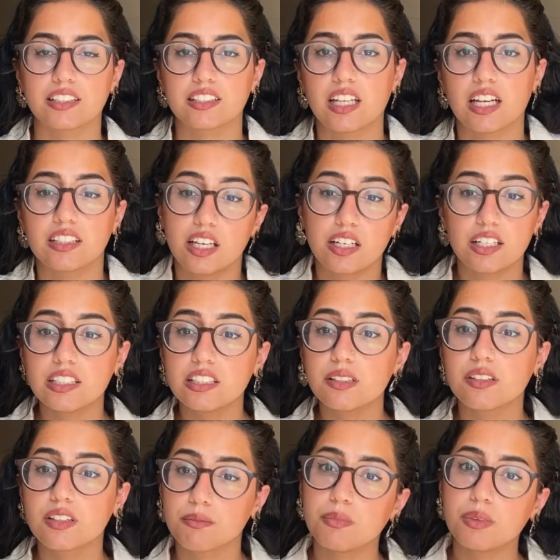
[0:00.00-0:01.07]
that there isn't
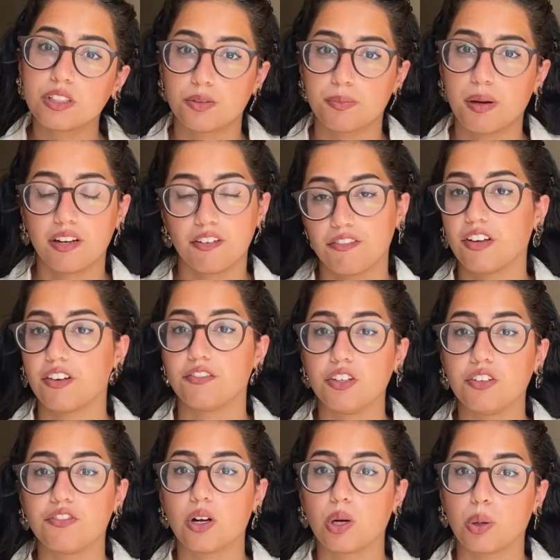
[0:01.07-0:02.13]
much benefit of you
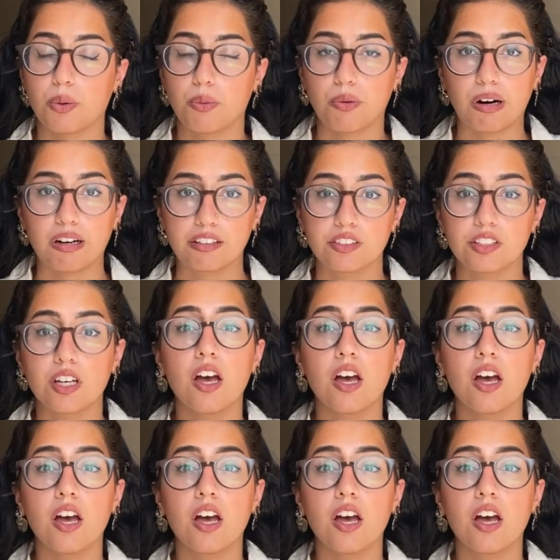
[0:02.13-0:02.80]
following around.